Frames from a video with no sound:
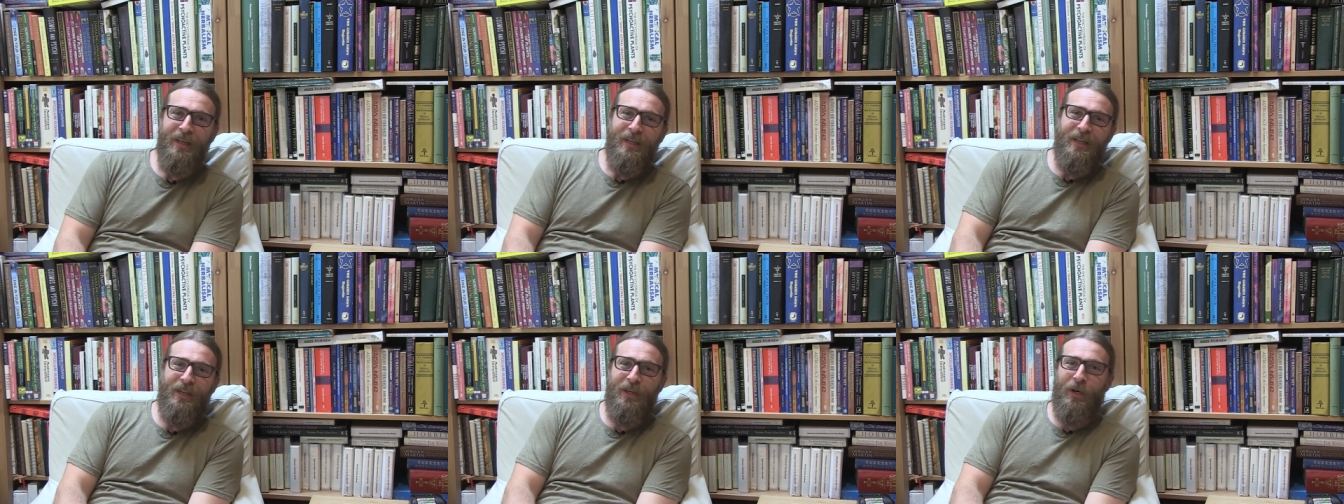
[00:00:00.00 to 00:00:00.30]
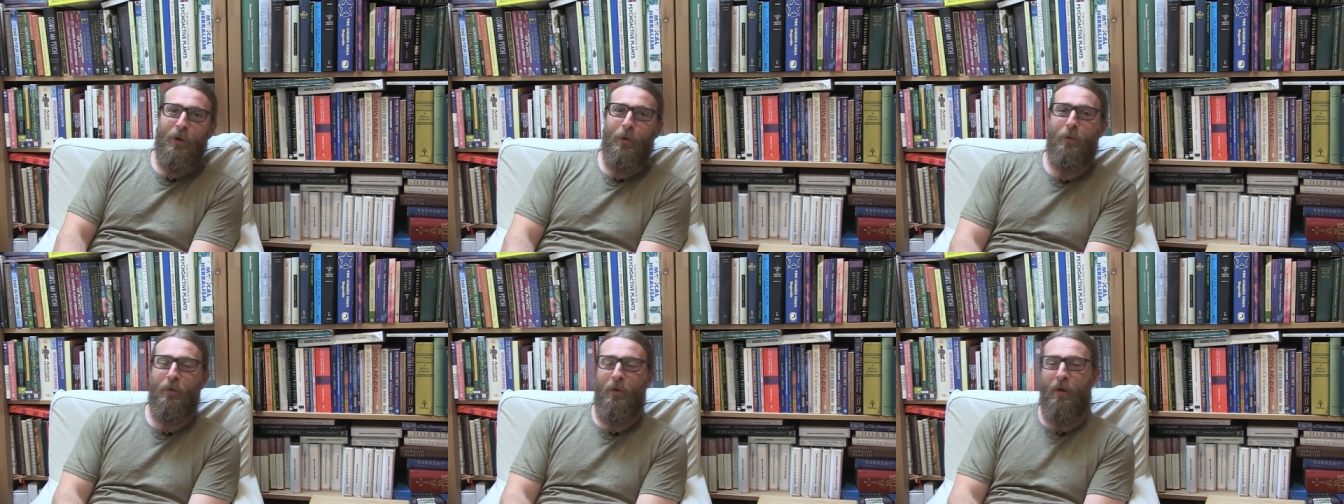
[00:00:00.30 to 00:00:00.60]
you
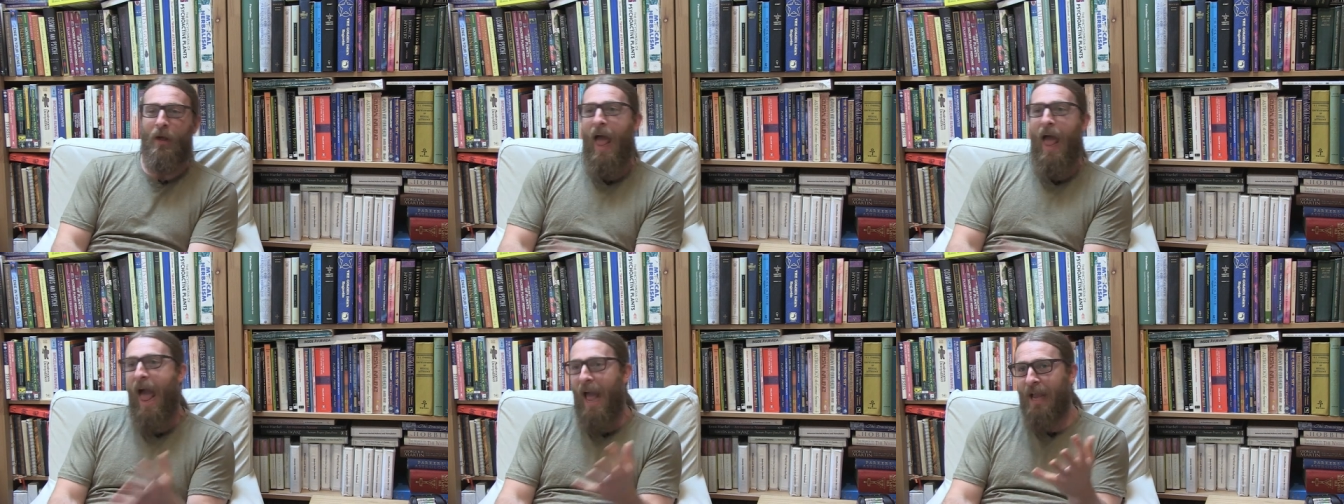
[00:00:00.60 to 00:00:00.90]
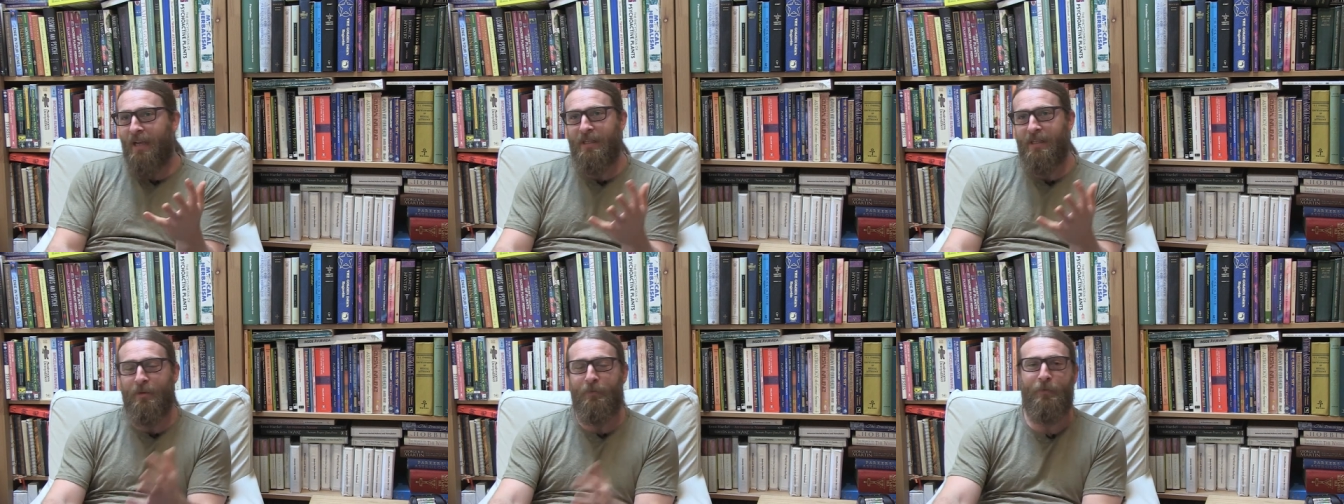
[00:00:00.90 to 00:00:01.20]
know,
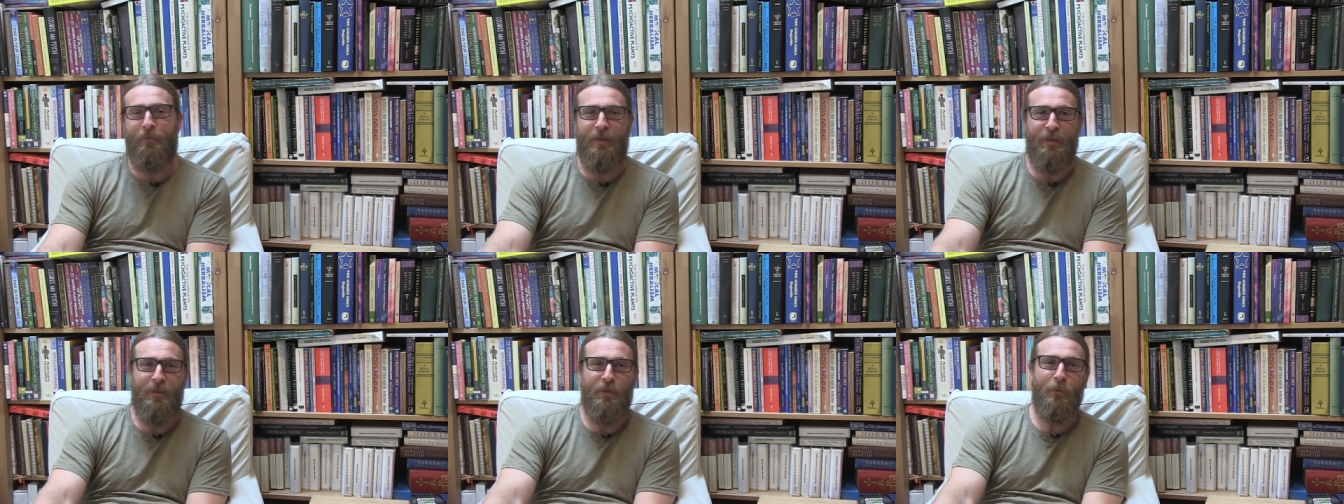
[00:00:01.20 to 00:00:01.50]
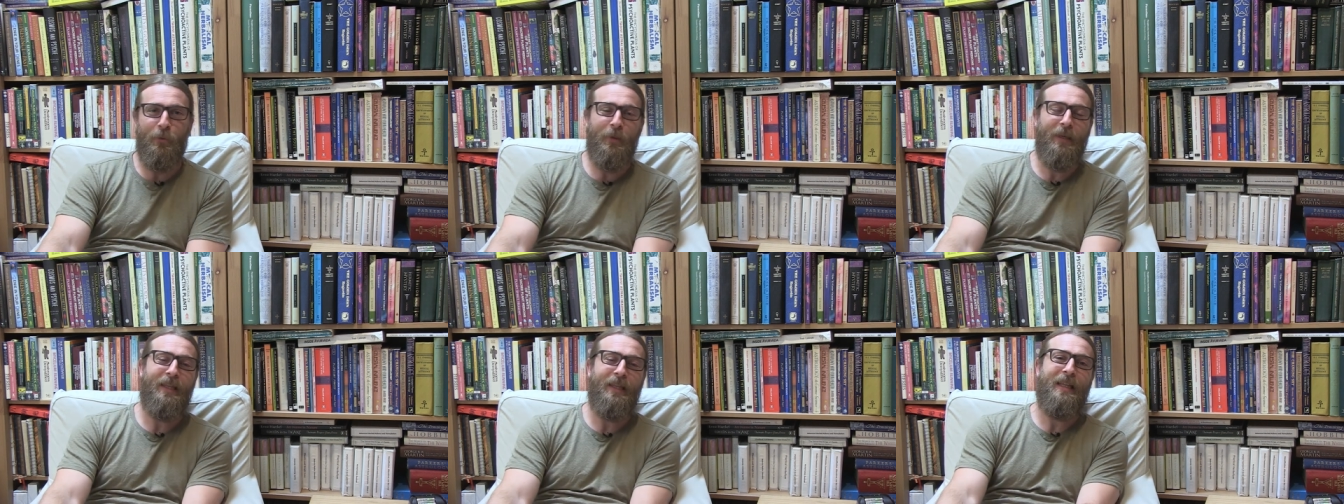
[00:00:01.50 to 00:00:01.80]
active and
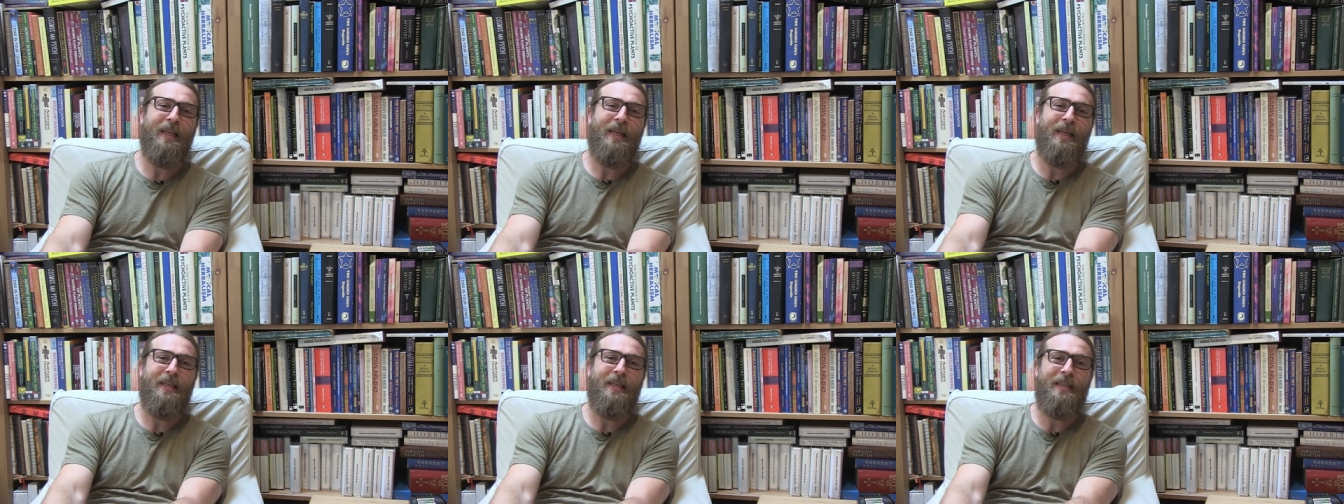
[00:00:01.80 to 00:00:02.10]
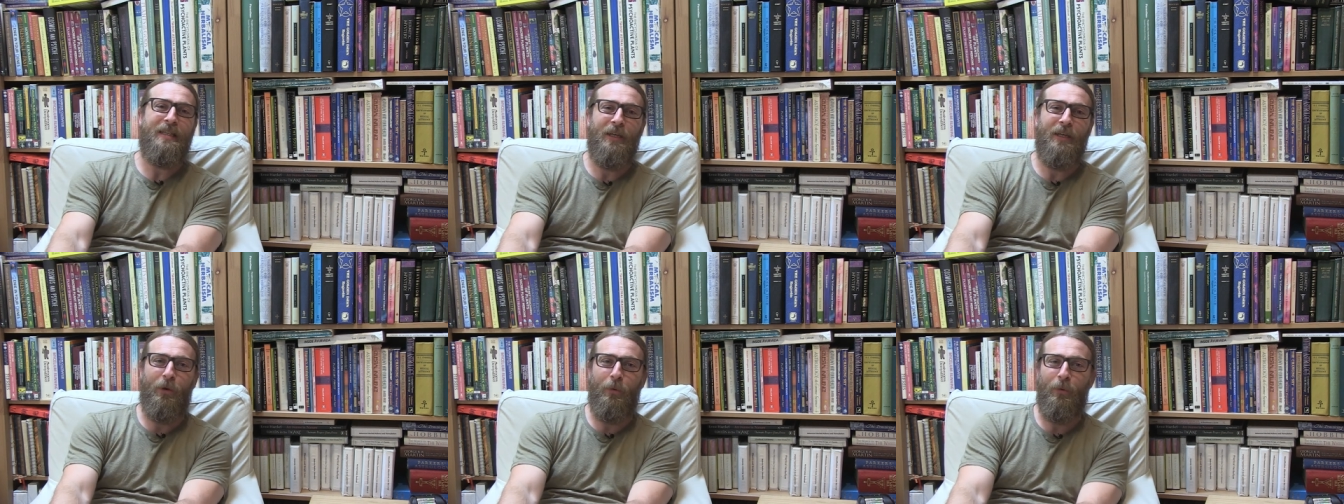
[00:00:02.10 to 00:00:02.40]
doing
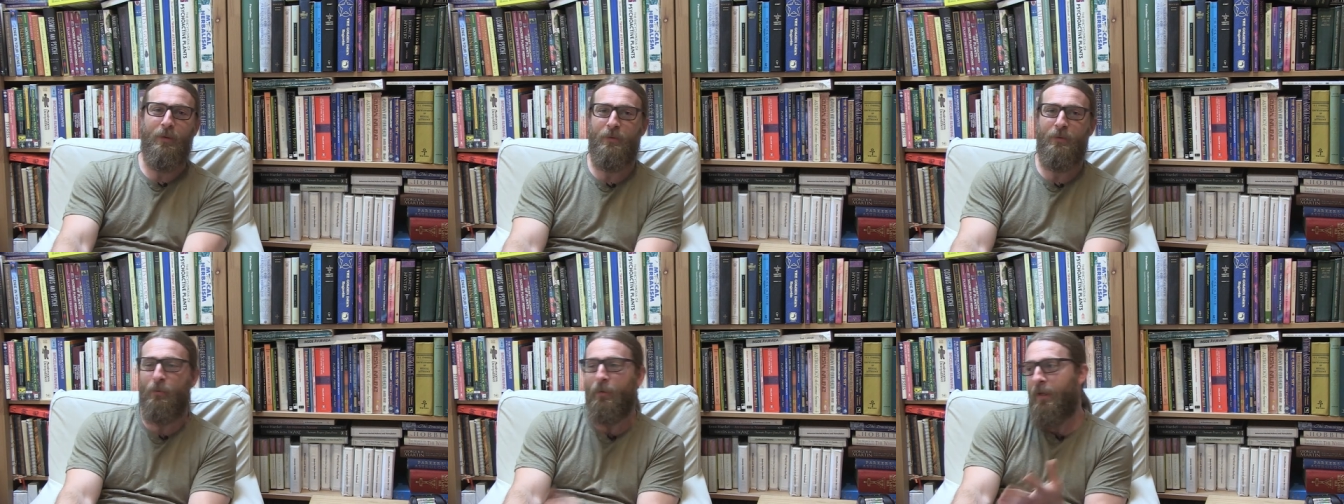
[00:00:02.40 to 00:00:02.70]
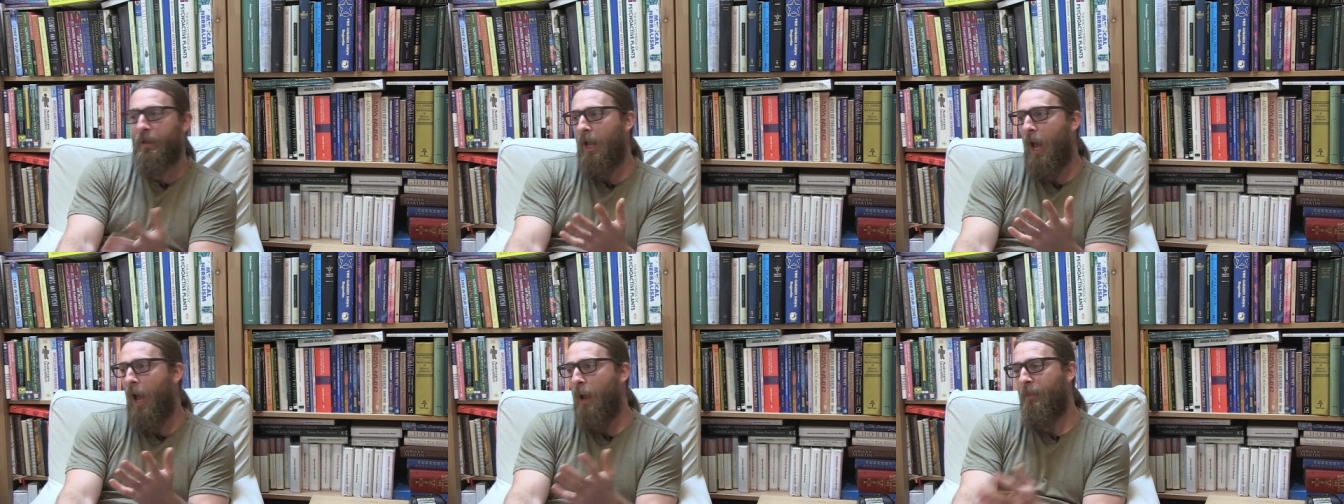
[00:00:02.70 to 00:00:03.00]
things, you know, it's
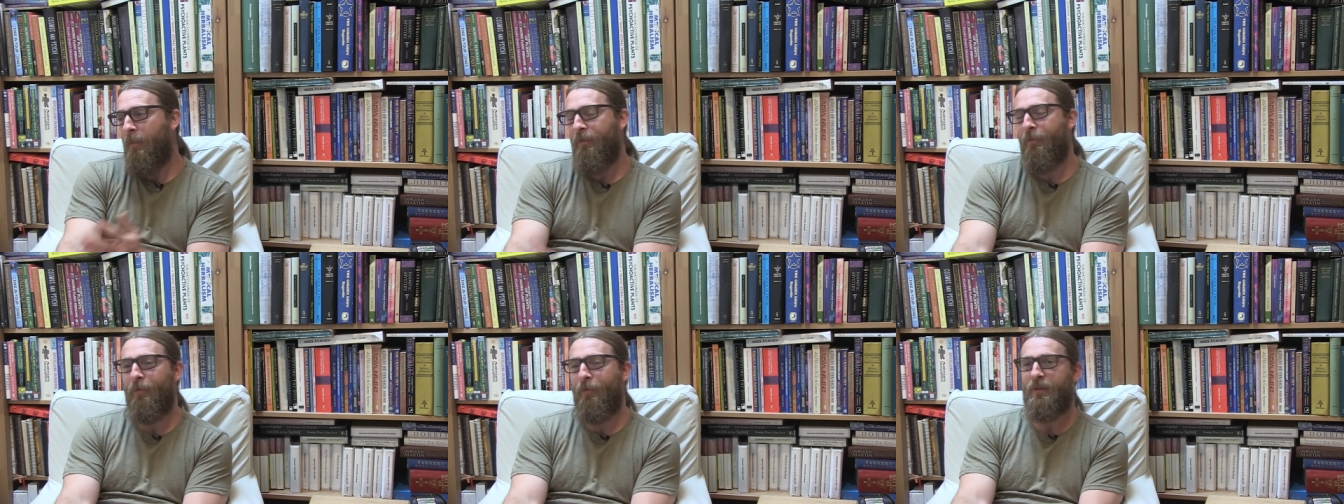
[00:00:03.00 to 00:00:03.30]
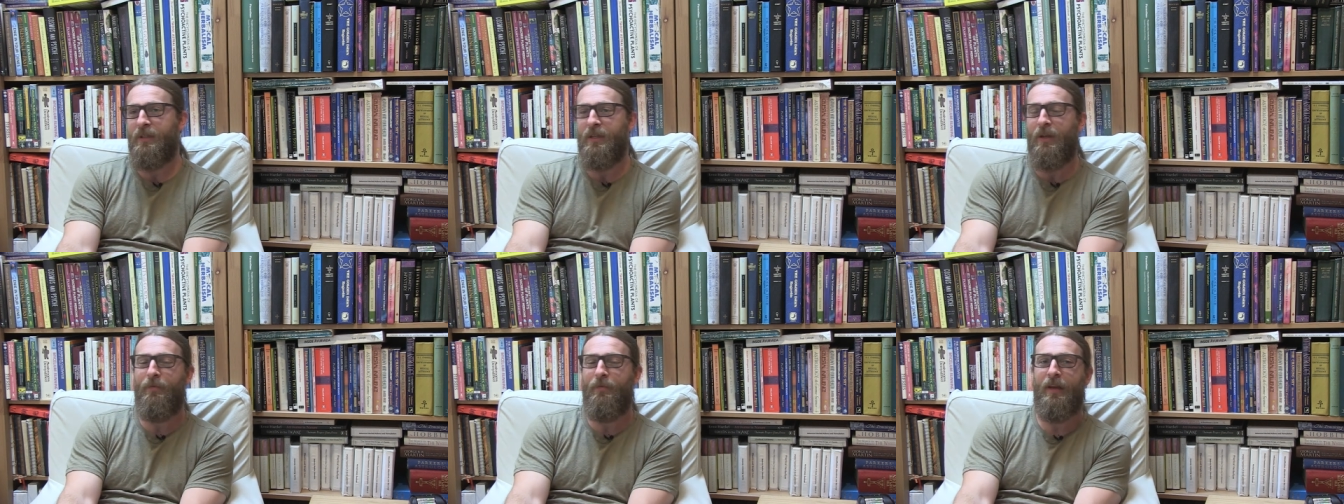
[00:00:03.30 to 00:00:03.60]
real common for
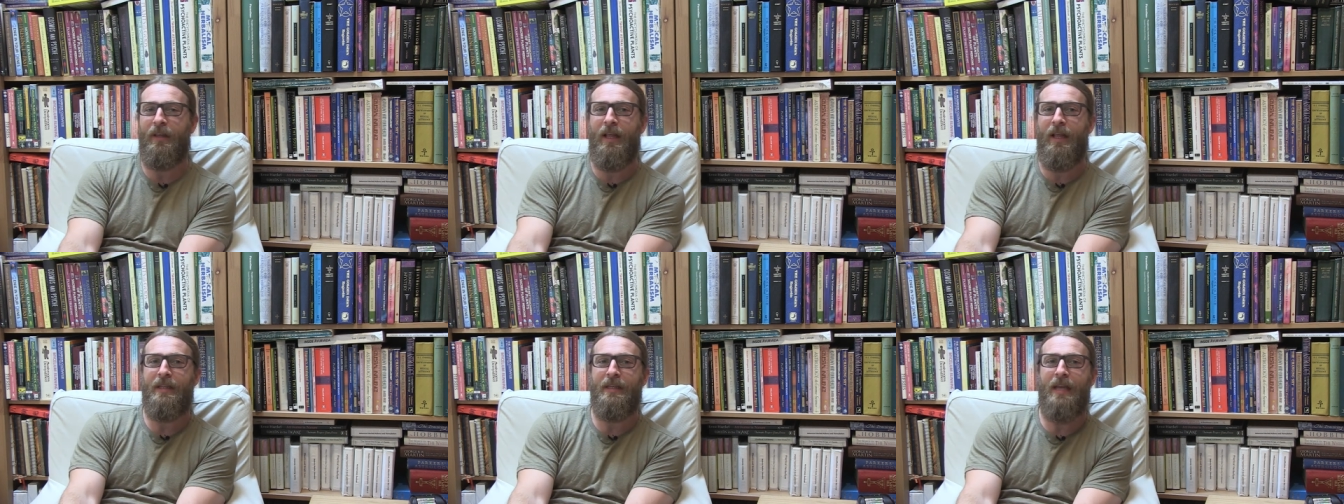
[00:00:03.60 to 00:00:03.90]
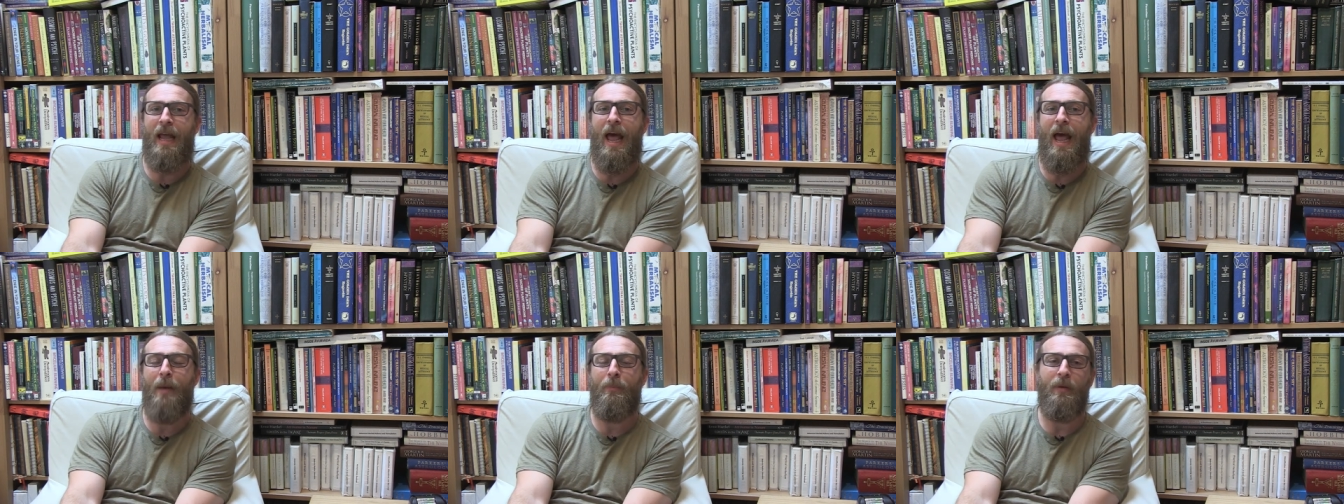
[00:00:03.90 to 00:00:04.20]
stuff like that
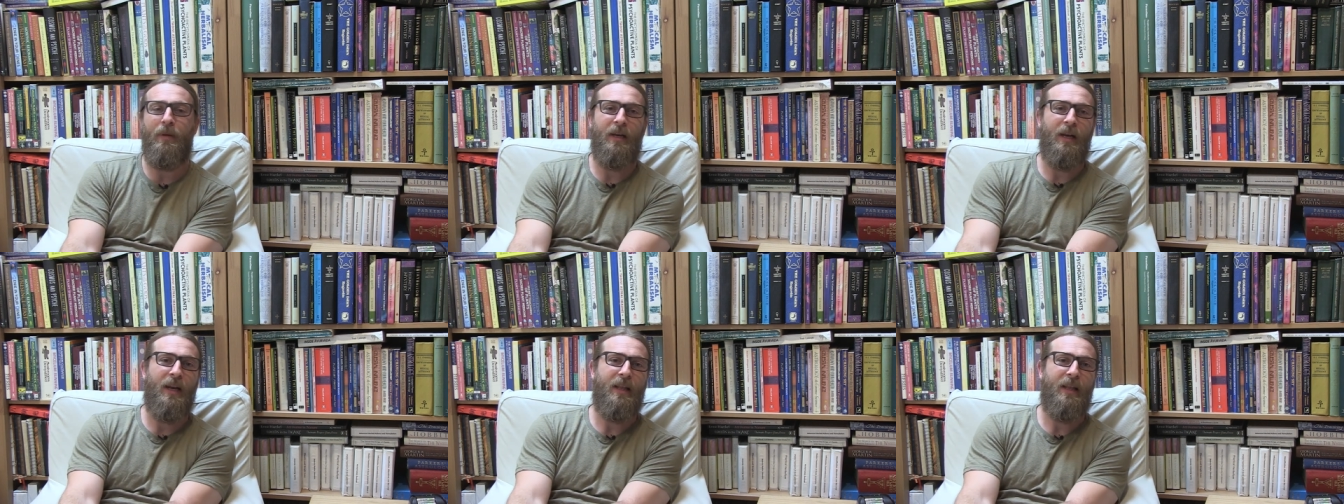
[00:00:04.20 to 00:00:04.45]
to happen.